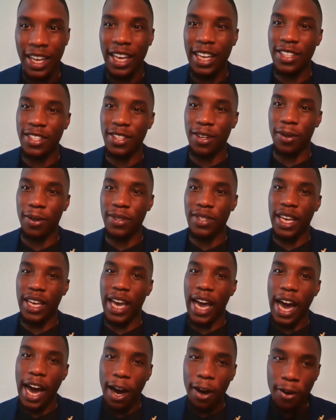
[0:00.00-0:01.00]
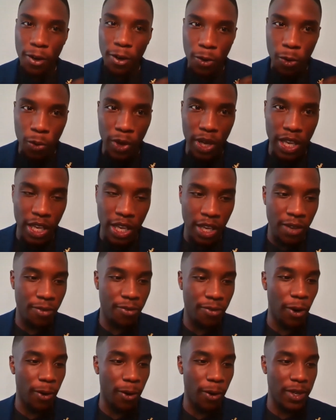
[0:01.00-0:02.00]
And so it's like, how do we
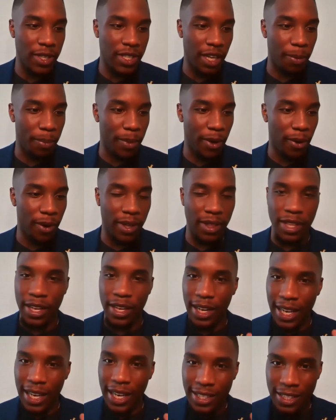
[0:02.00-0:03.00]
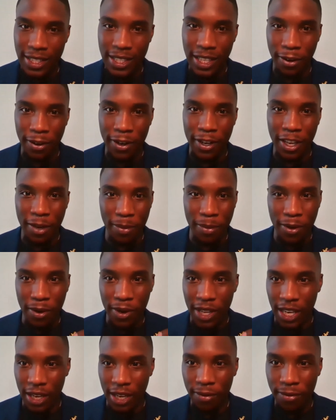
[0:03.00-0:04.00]
focus on building the necessary
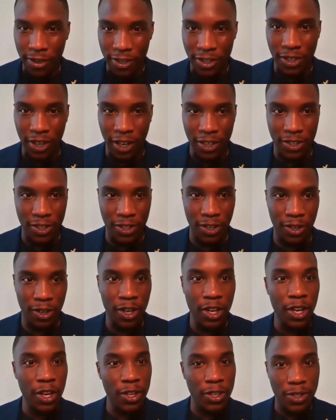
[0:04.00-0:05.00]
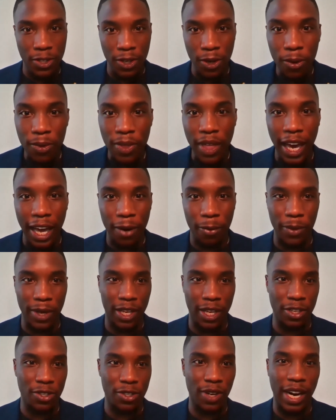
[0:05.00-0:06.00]
community infrastructure so that we
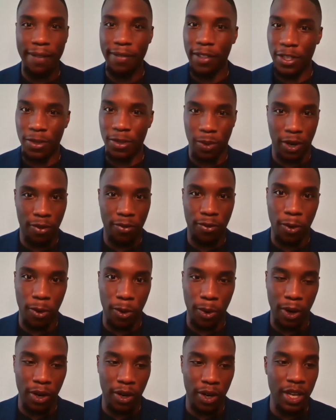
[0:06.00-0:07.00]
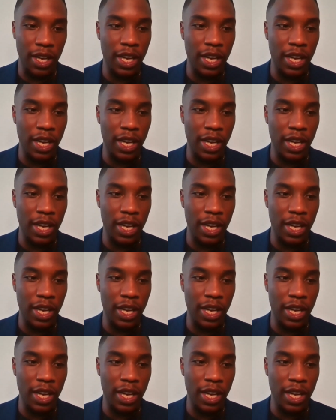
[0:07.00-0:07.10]
can drive this work forward?